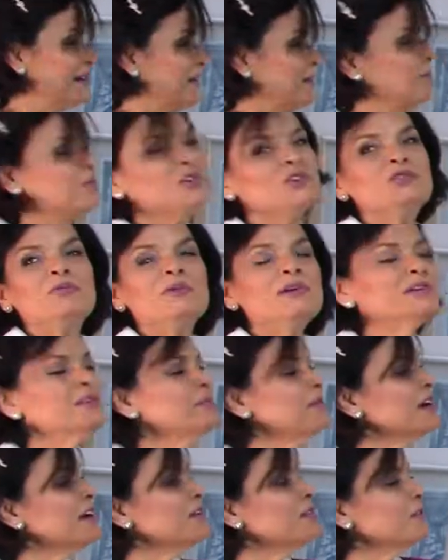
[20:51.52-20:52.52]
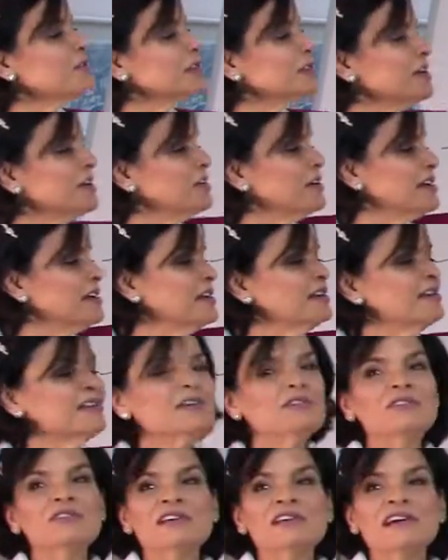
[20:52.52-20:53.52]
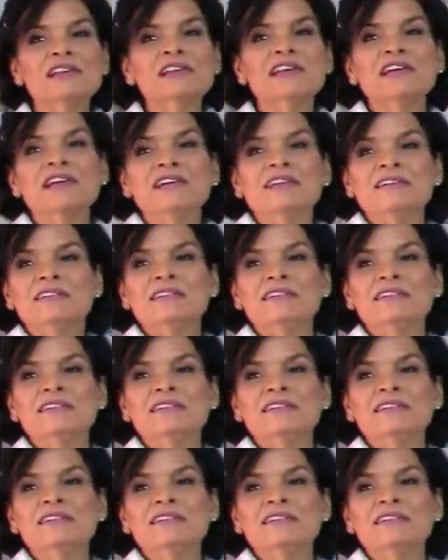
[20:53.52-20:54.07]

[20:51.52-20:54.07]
which one do I use here? Anything or nothing?